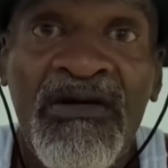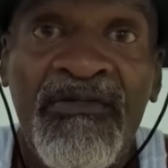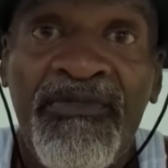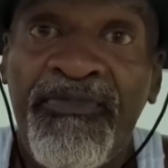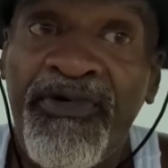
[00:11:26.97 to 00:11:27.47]
But,
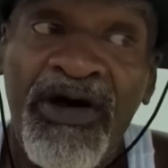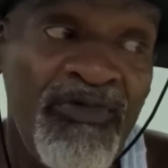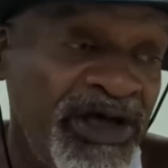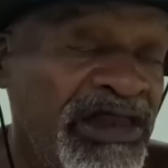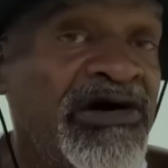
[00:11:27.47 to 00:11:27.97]
bro, we
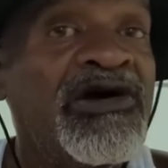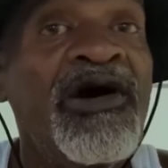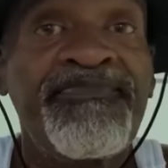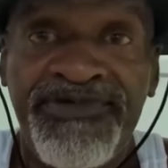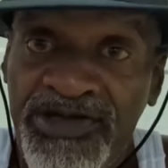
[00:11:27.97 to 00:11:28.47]
look up
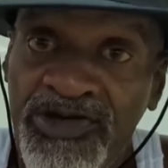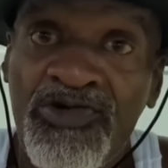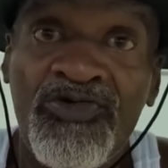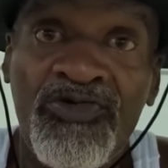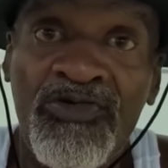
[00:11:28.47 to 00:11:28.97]
to you.
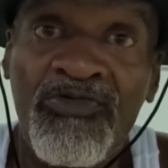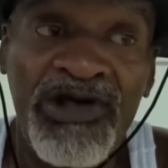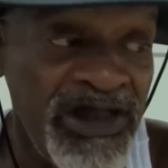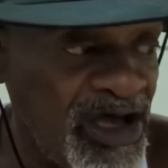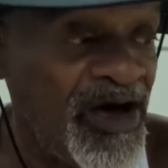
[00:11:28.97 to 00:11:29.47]
We
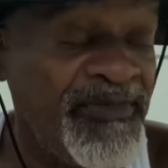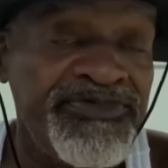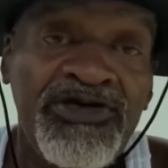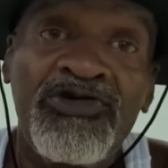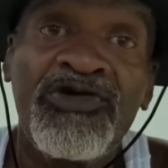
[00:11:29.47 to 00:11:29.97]
look up to
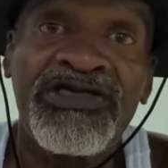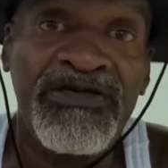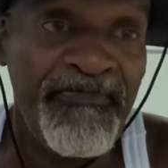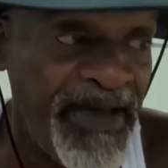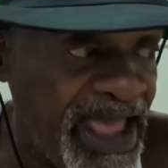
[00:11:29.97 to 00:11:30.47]
you as a
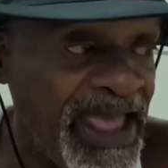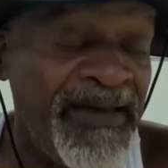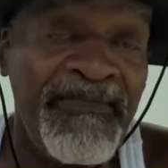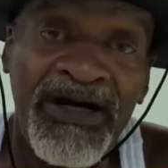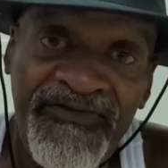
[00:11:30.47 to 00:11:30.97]
bad
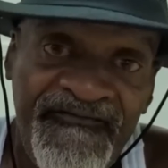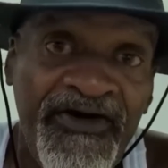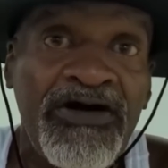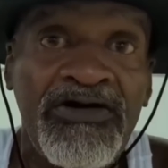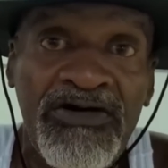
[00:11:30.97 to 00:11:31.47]

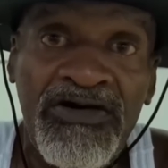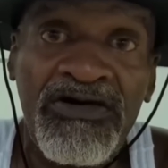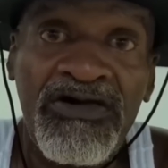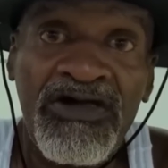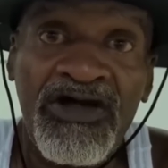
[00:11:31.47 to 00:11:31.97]
motherfucker,
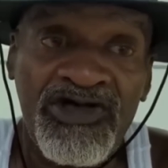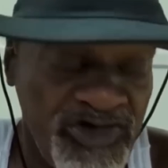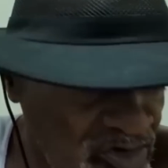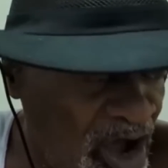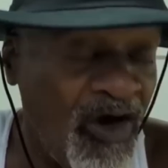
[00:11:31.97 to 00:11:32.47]
a
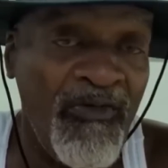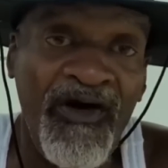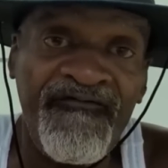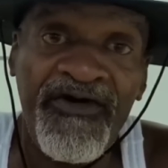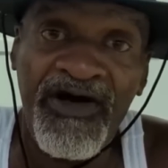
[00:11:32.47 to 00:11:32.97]
strong
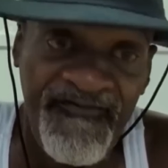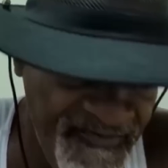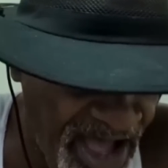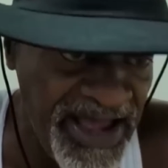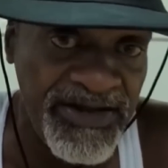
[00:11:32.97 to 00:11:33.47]
motherfucker, a
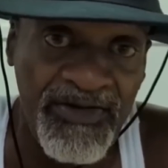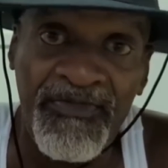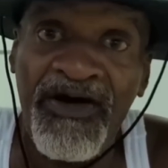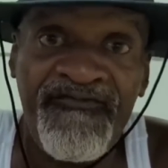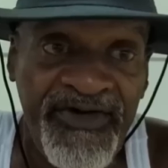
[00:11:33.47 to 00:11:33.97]
fighter, a
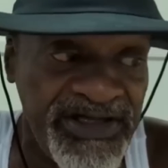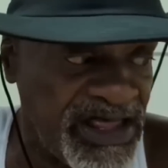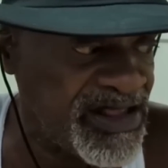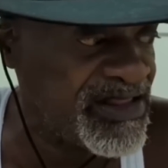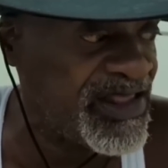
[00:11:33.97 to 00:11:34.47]
motherfucker that
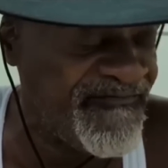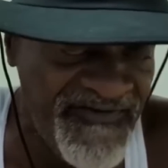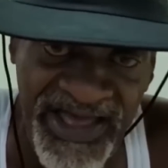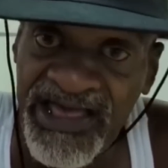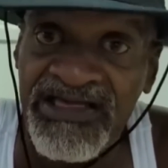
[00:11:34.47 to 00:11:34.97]

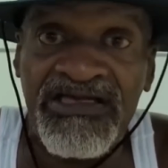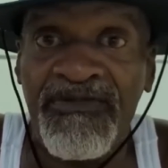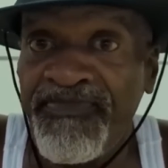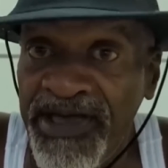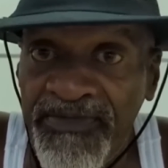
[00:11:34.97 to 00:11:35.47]
defends the
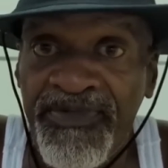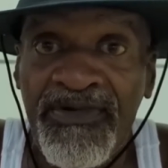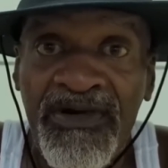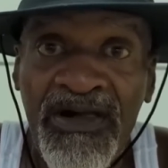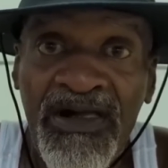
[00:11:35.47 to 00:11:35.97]
people.
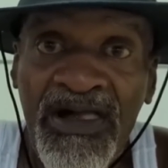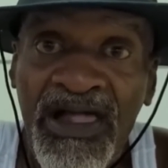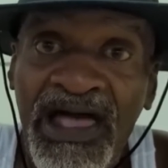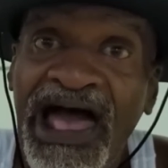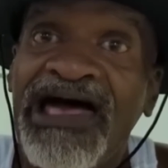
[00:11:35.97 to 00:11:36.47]

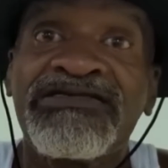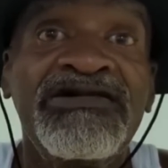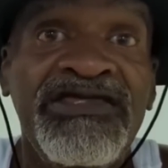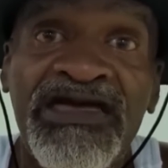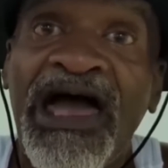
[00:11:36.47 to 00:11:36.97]
I said,
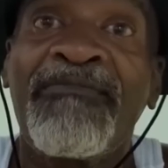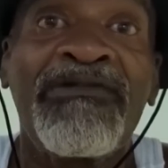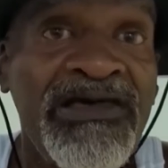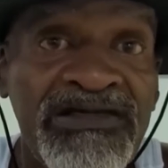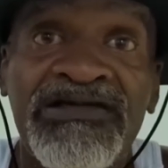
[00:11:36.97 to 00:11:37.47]
nigga, I'm
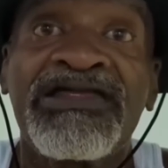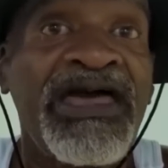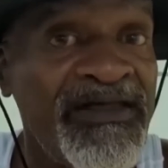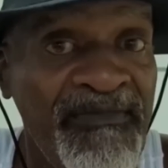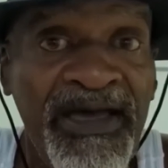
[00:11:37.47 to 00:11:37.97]
Linda
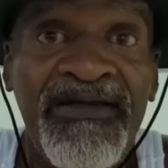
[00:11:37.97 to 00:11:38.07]
Dynamite.